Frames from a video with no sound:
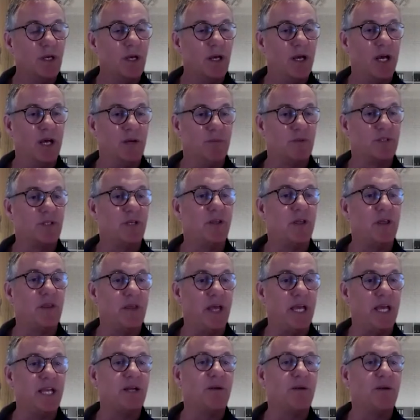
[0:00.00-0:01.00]
um, so that
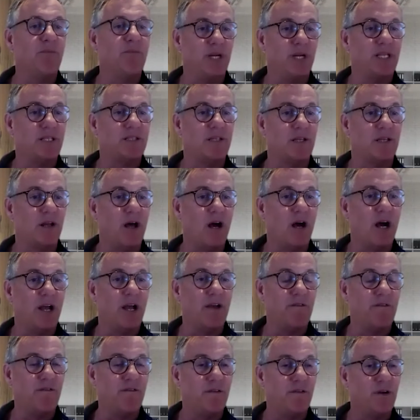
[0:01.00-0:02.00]
they can bring to
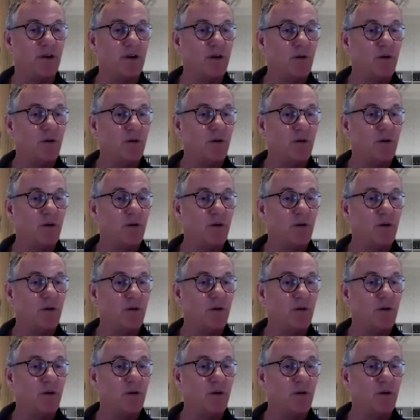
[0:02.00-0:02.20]
life